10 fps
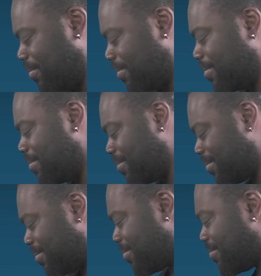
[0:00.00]
Uh,
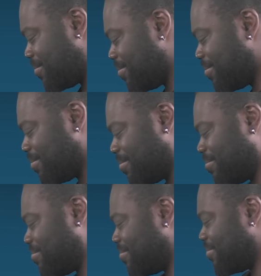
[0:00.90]
uh,
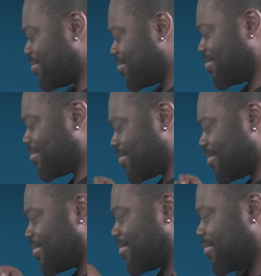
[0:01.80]
uh, uh,
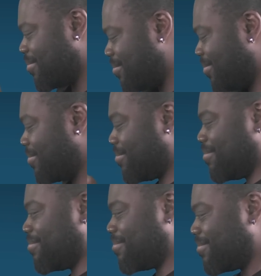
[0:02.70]
uh,
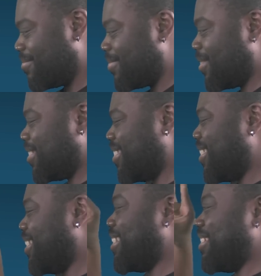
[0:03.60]
hey.
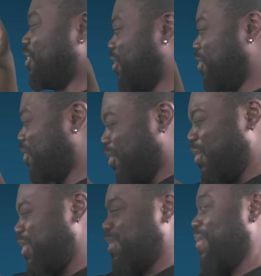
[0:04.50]
Too
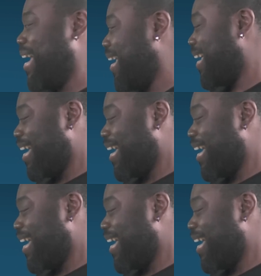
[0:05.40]
sweet.